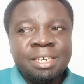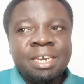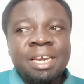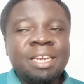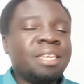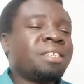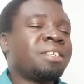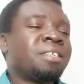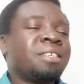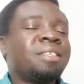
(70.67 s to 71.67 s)
it
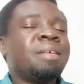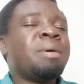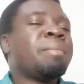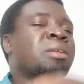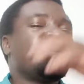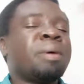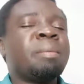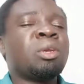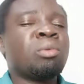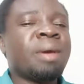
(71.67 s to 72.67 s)
is the members of
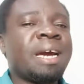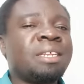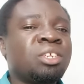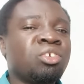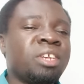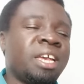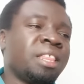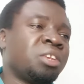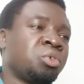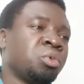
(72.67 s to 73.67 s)
parliament to make a decision
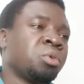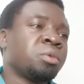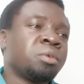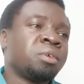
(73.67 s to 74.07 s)
either to